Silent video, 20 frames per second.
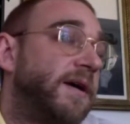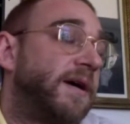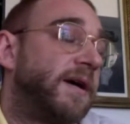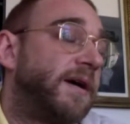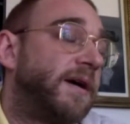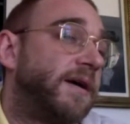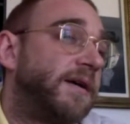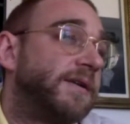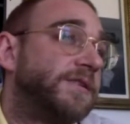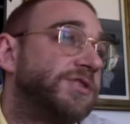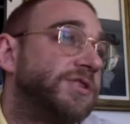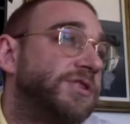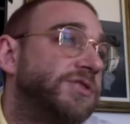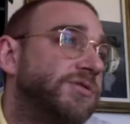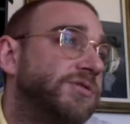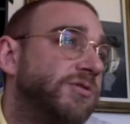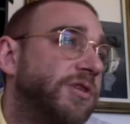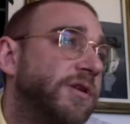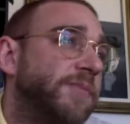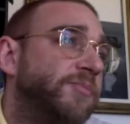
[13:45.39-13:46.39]
and she
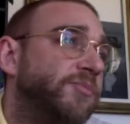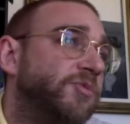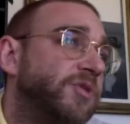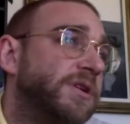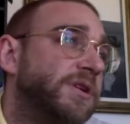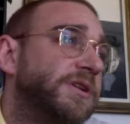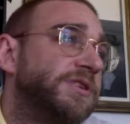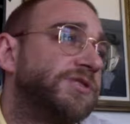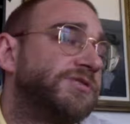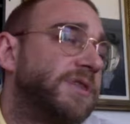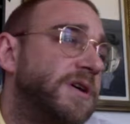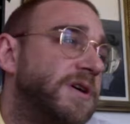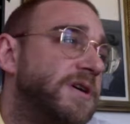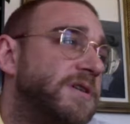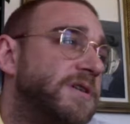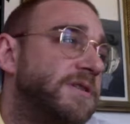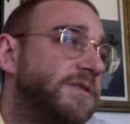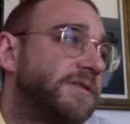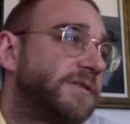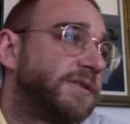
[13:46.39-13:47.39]
showed up really
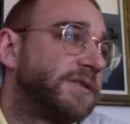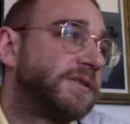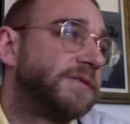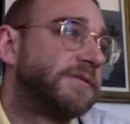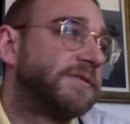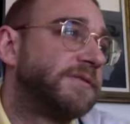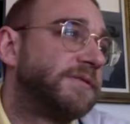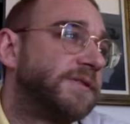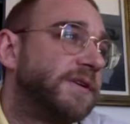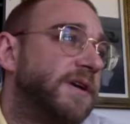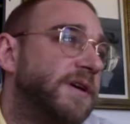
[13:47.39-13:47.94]
drunk and